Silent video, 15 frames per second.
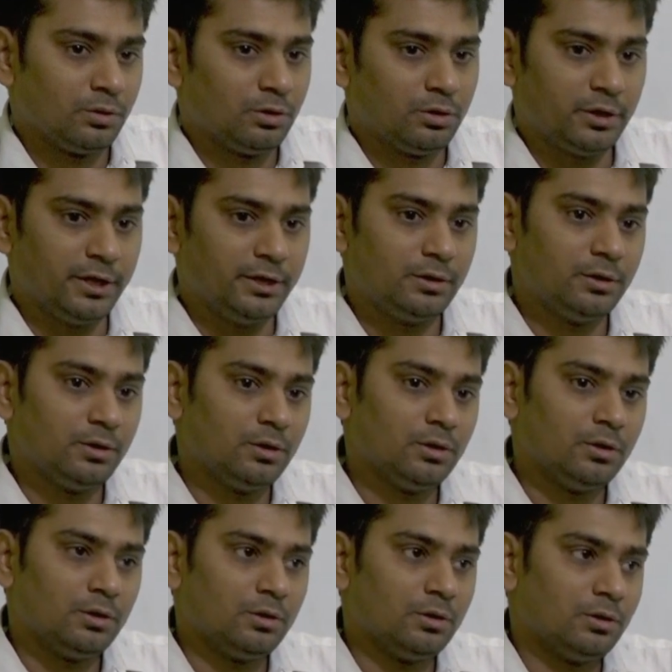right?
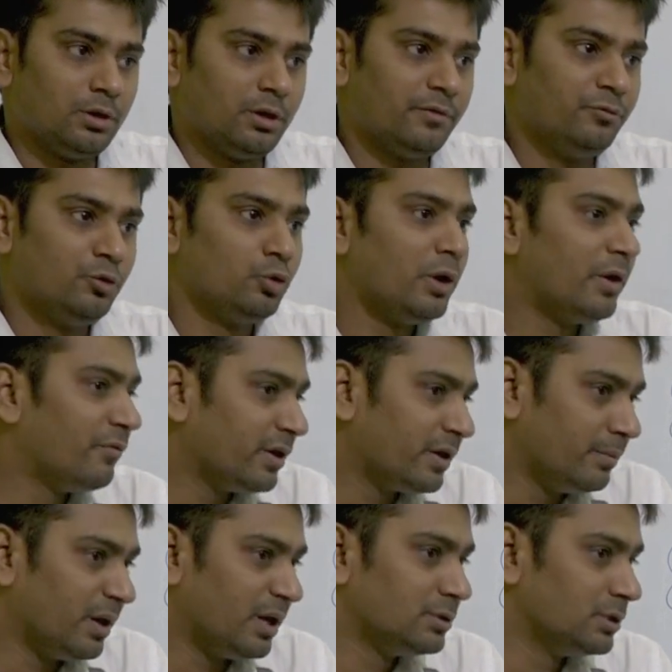Have you ever
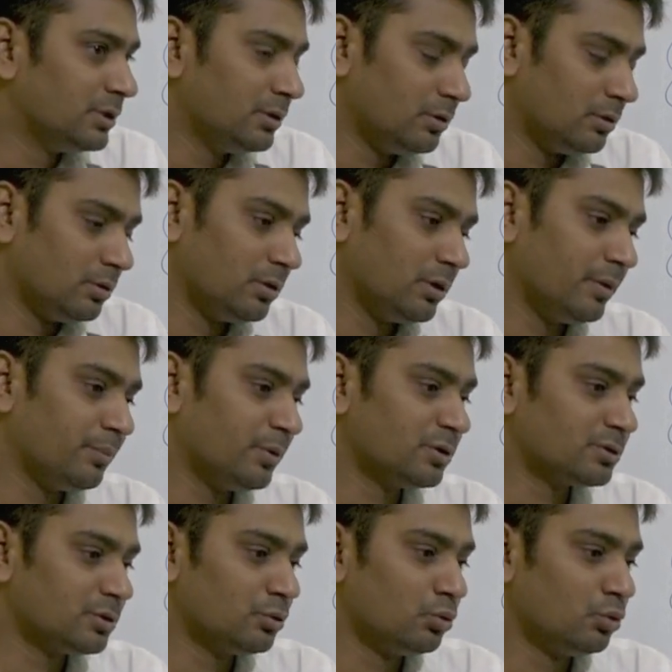imagined a
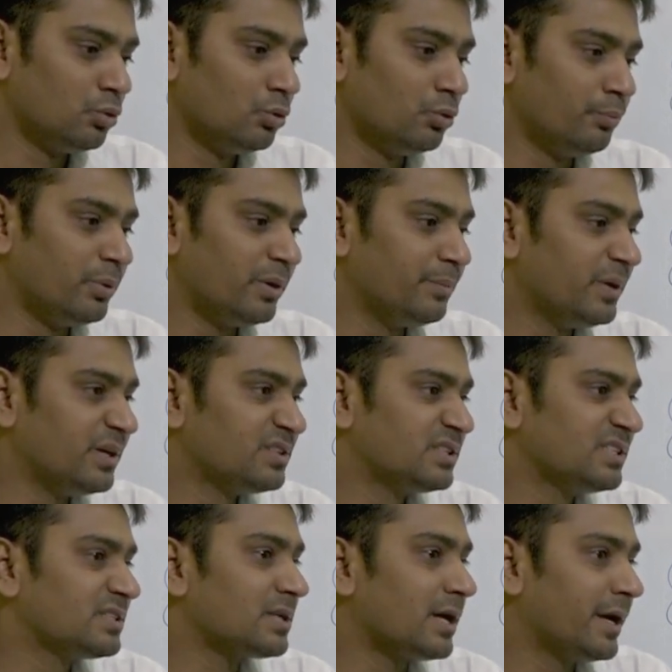person who prepares
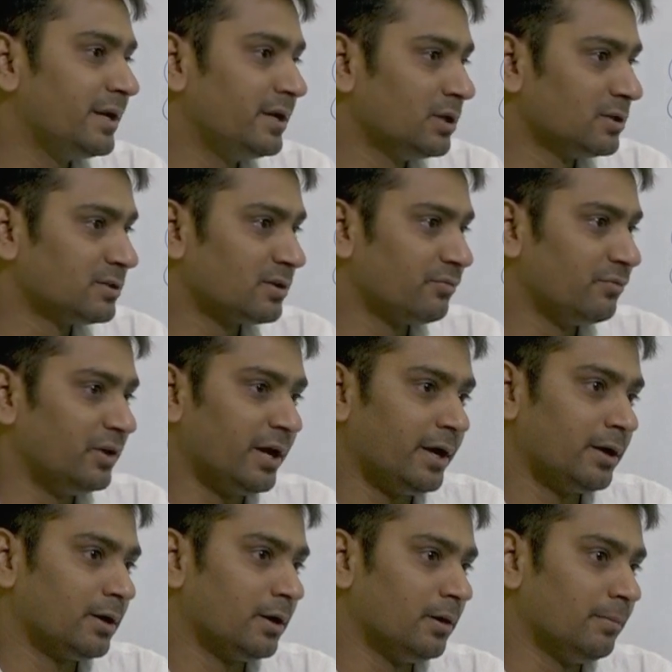these ideals of
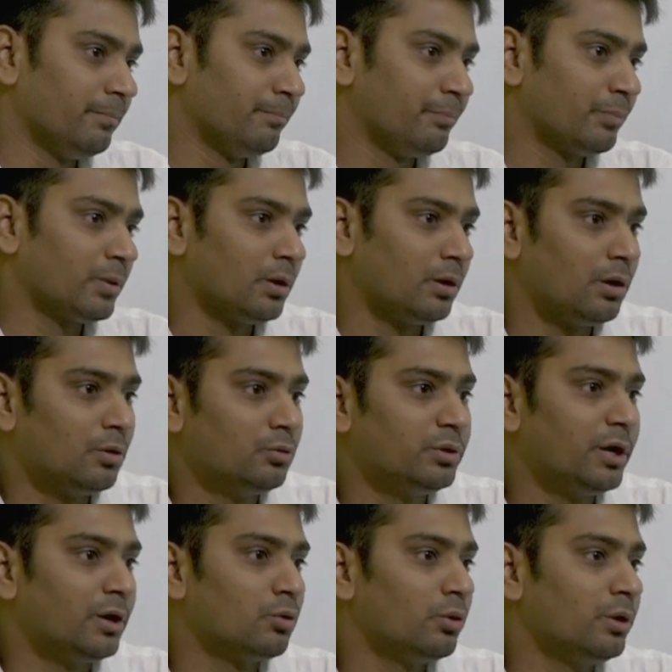Vinayaka, how they
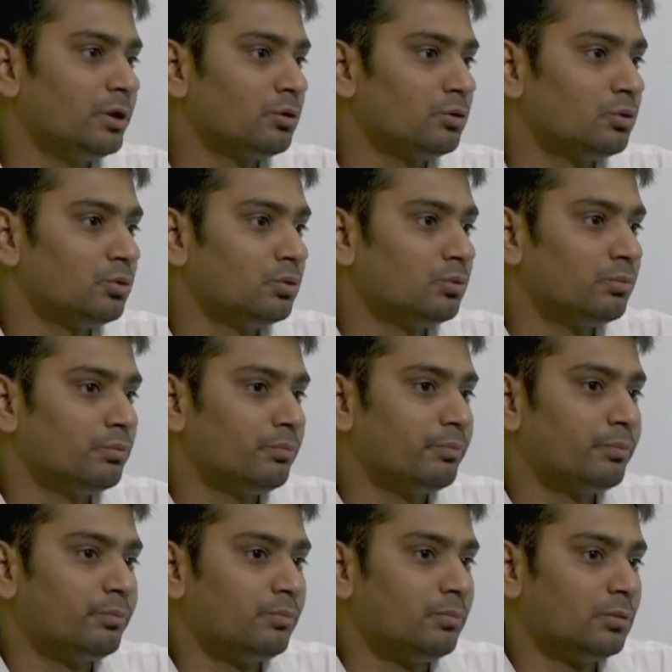are going to
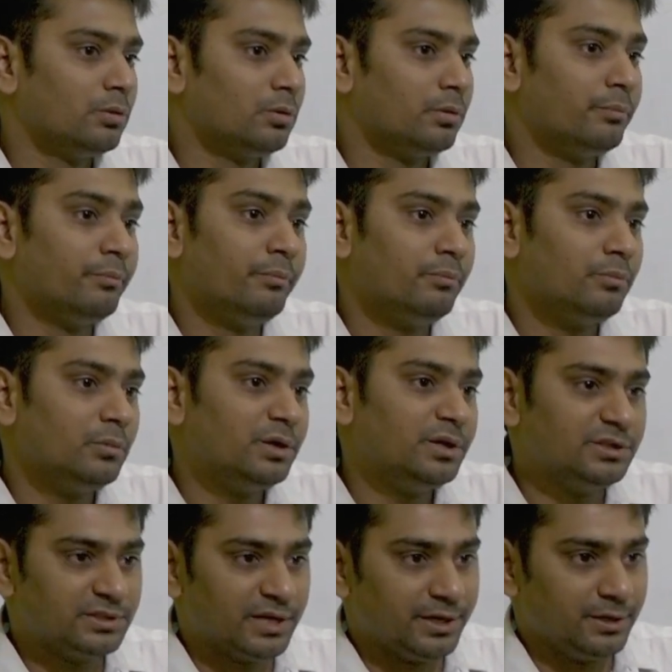
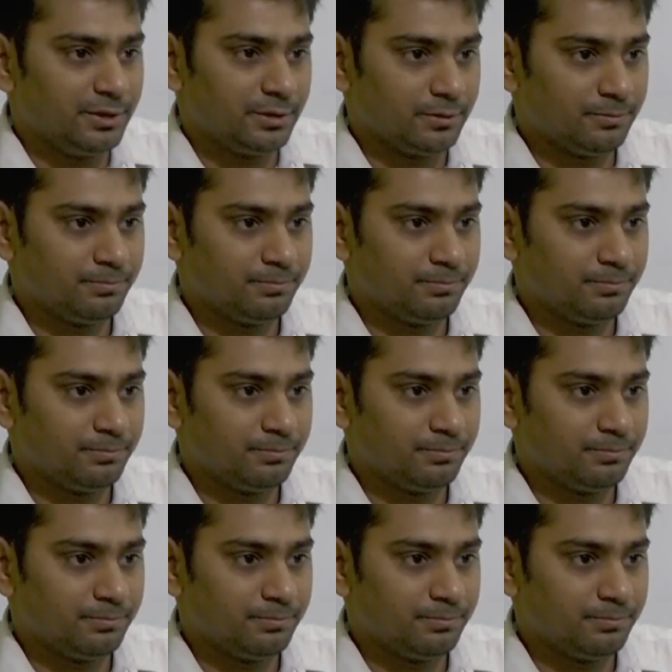design it?